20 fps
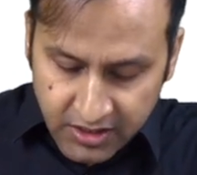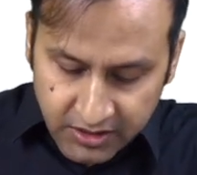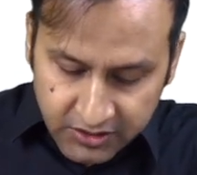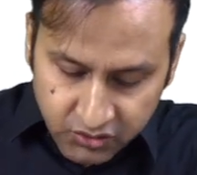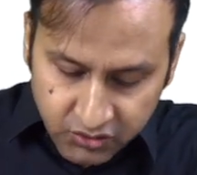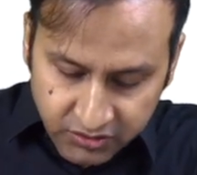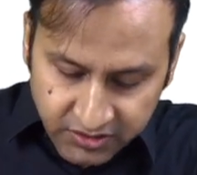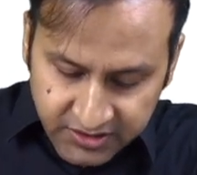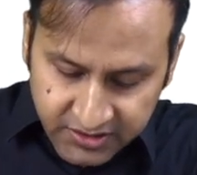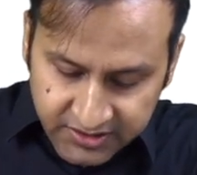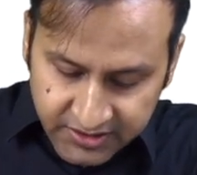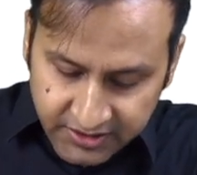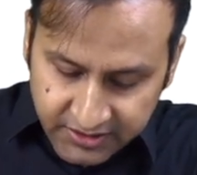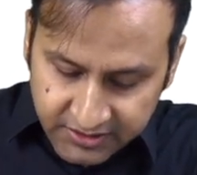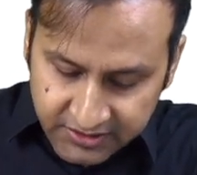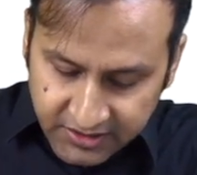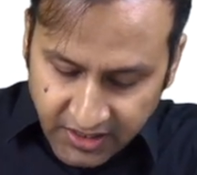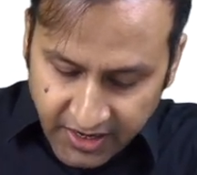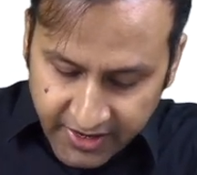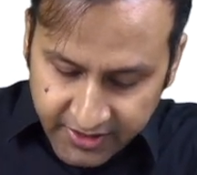So this
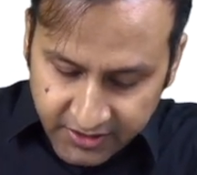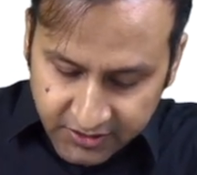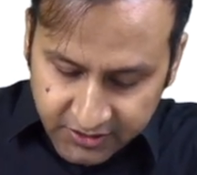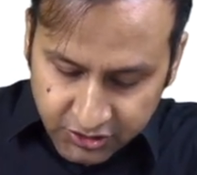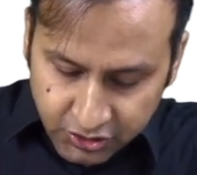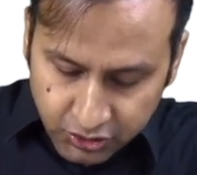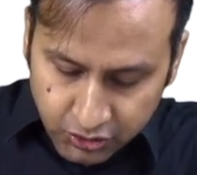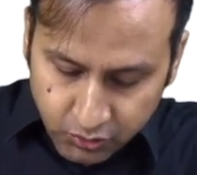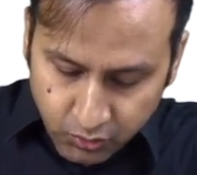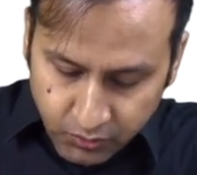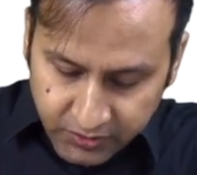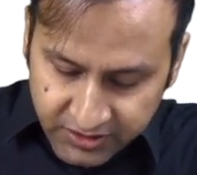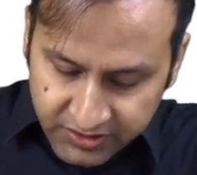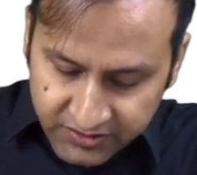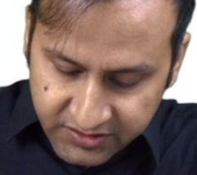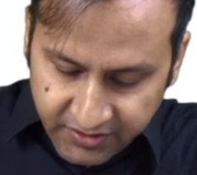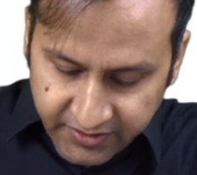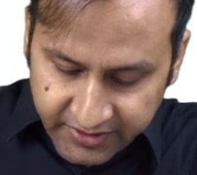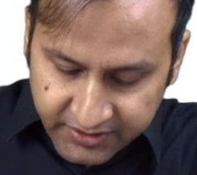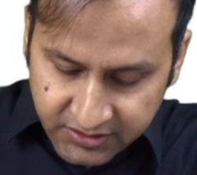entire tissue
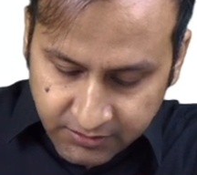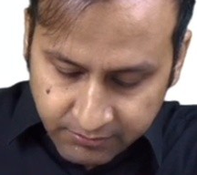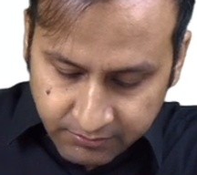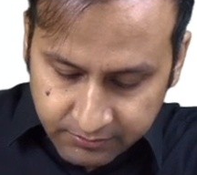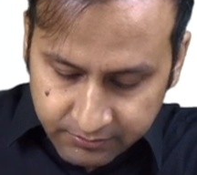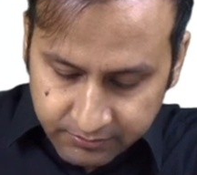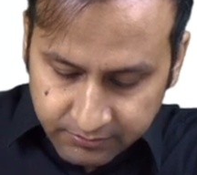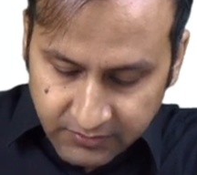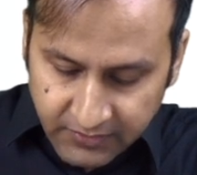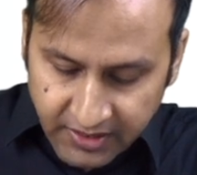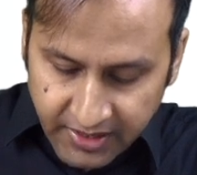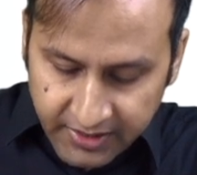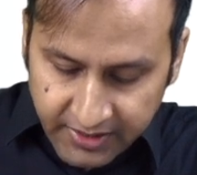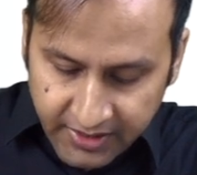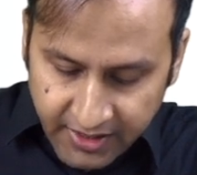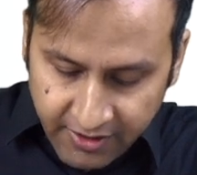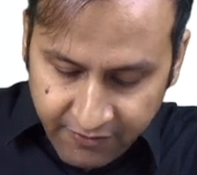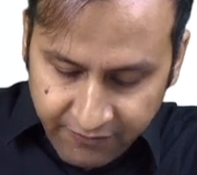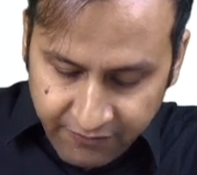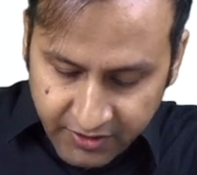is rectum, and
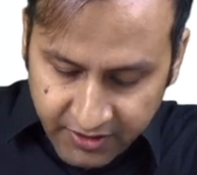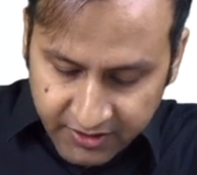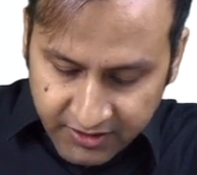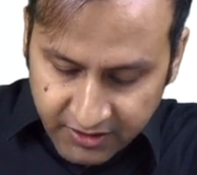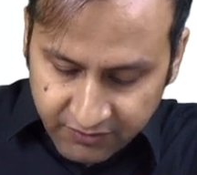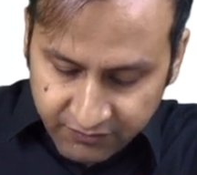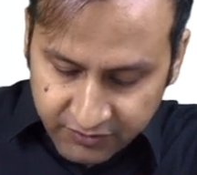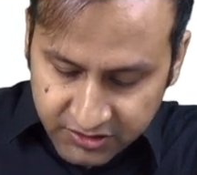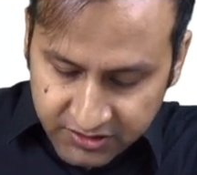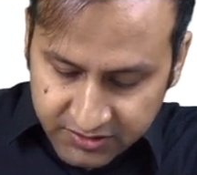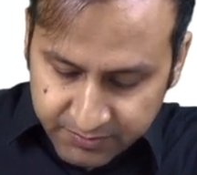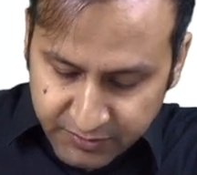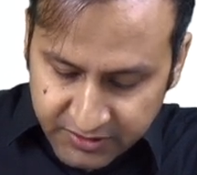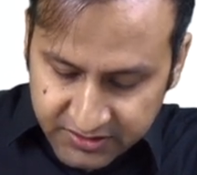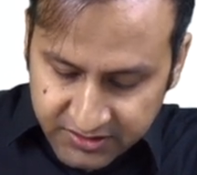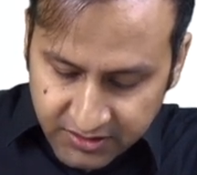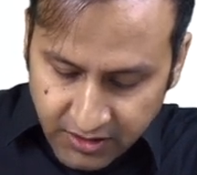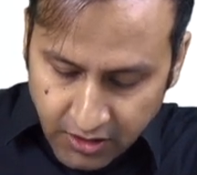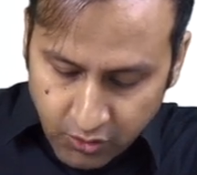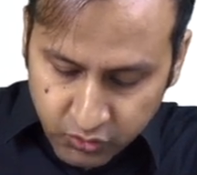everything which is
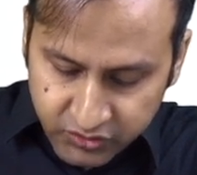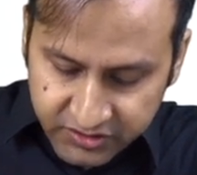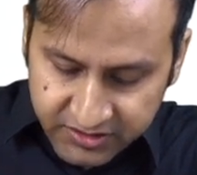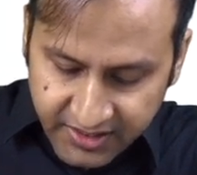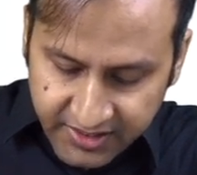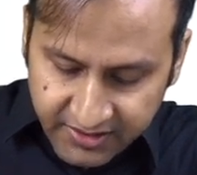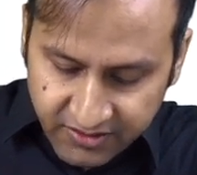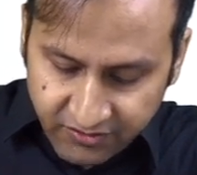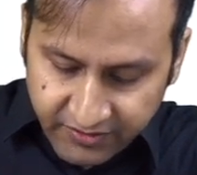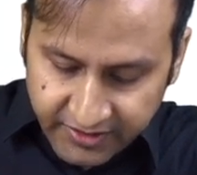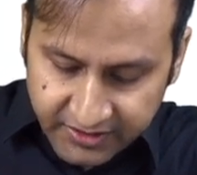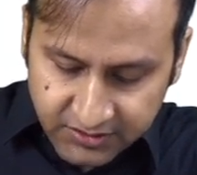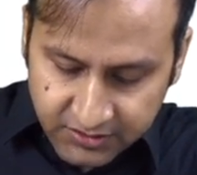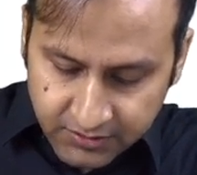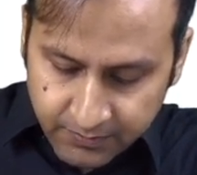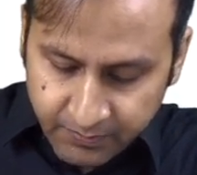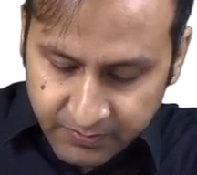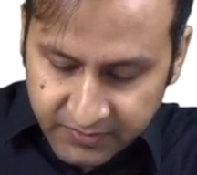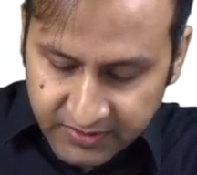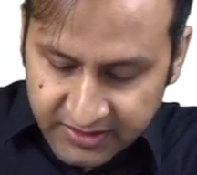present outside the
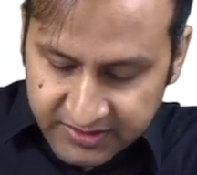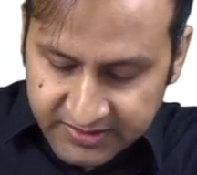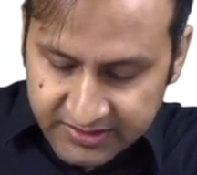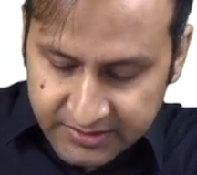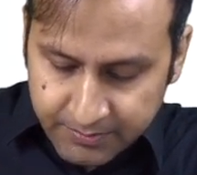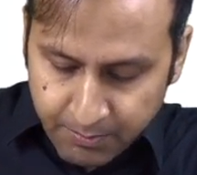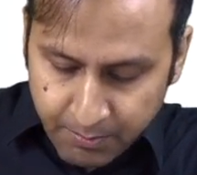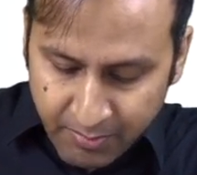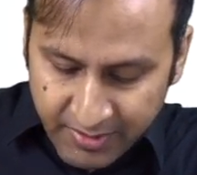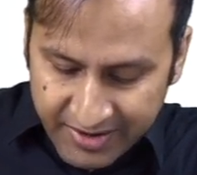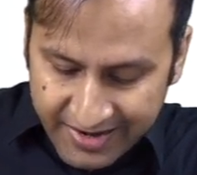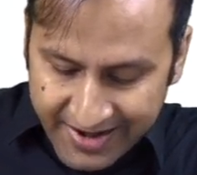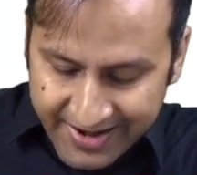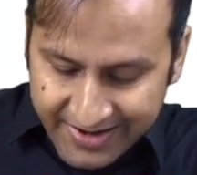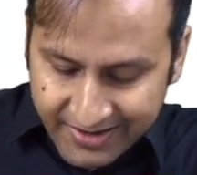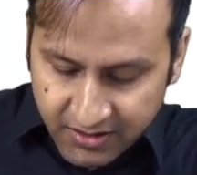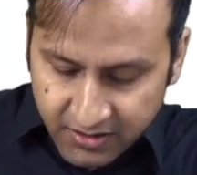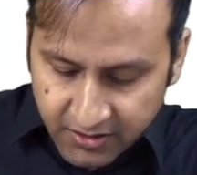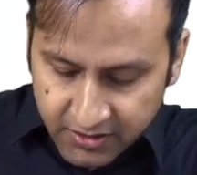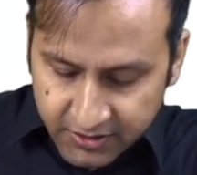rectum, this
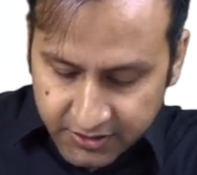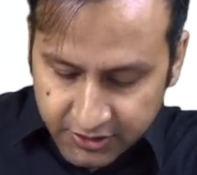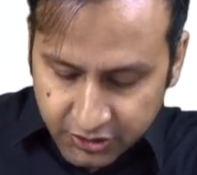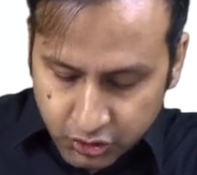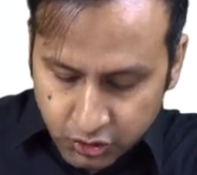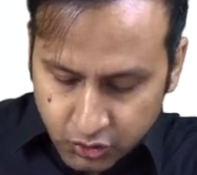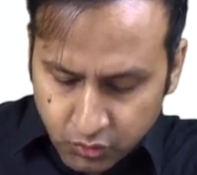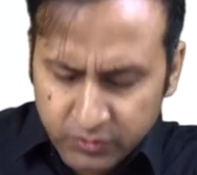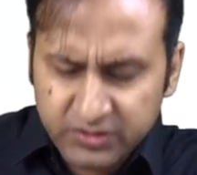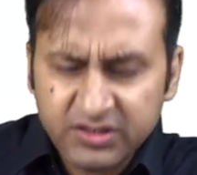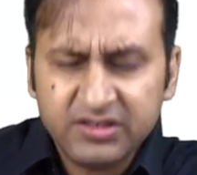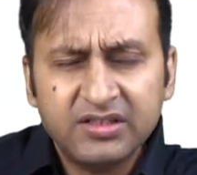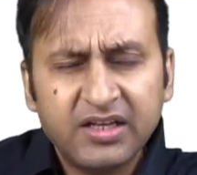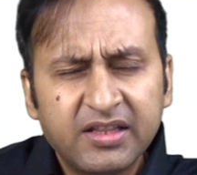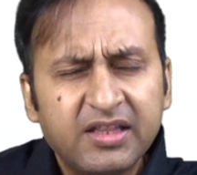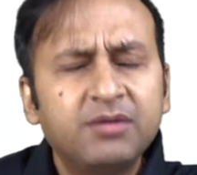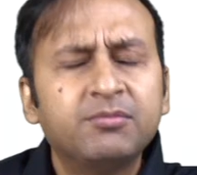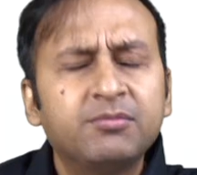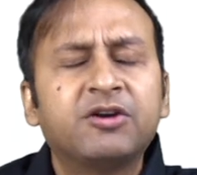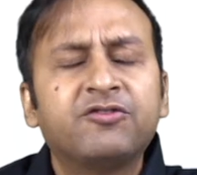bright colored tissue, which is
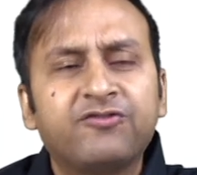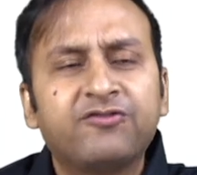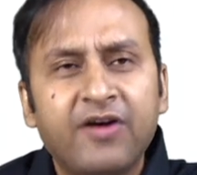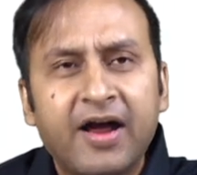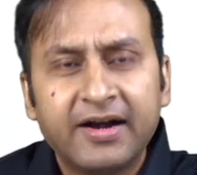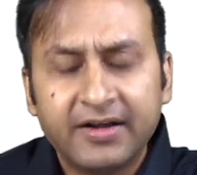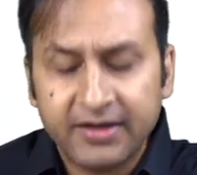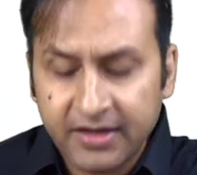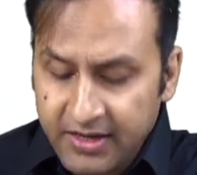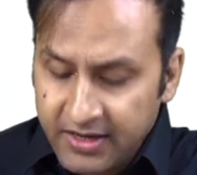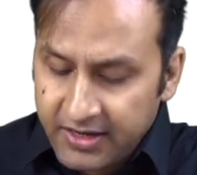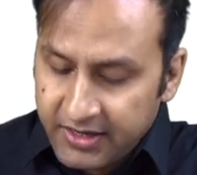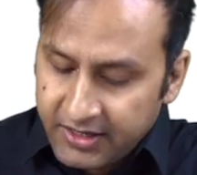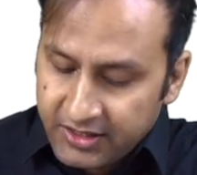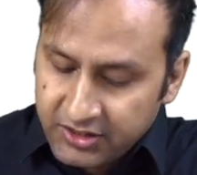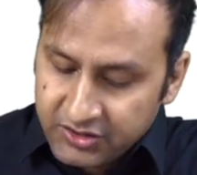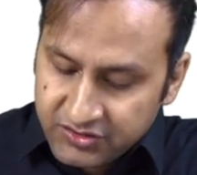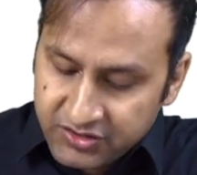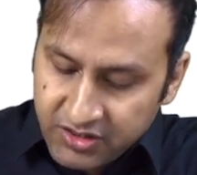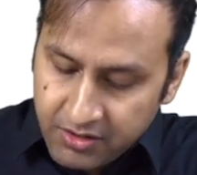nothing but fat,
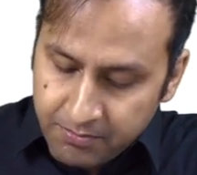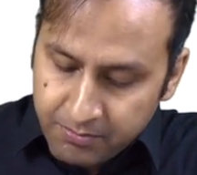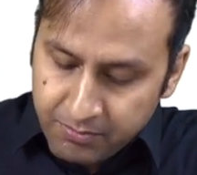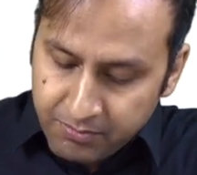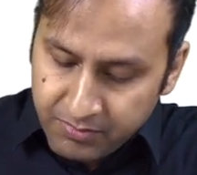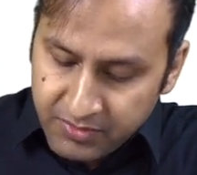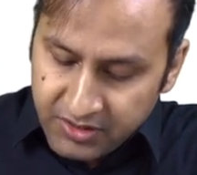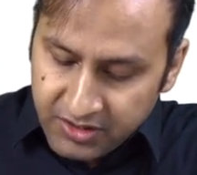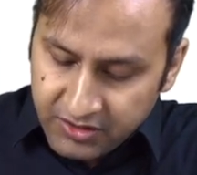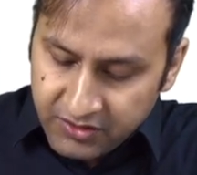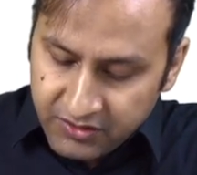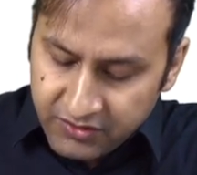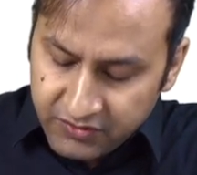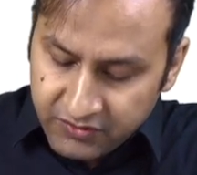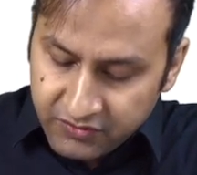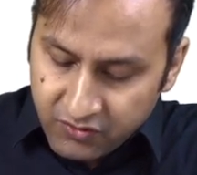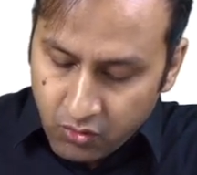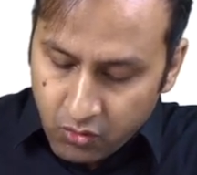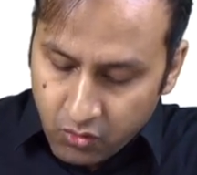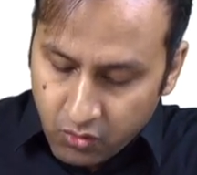is the
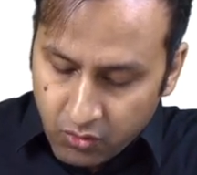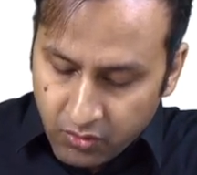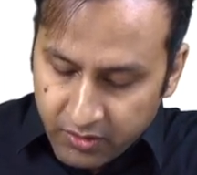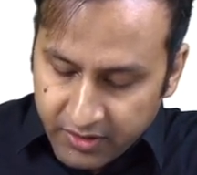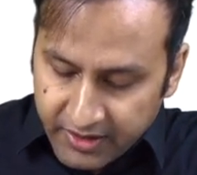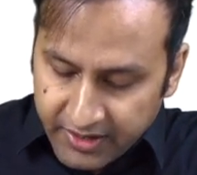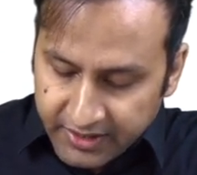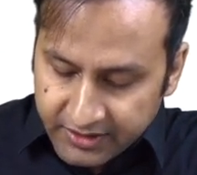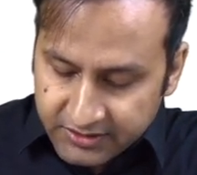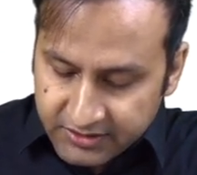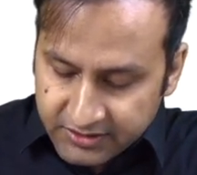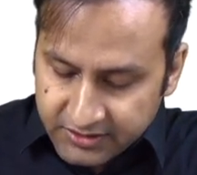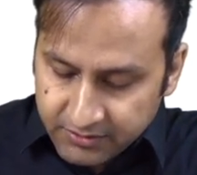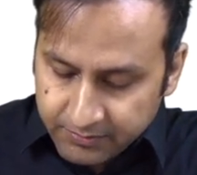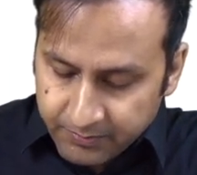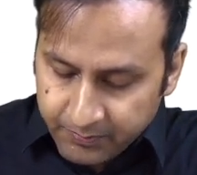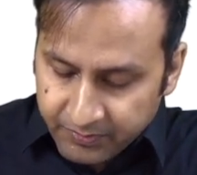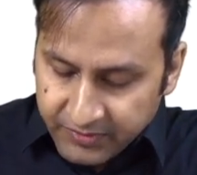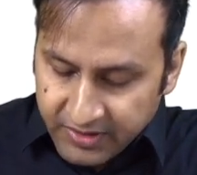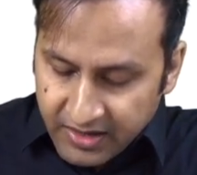mesorectum.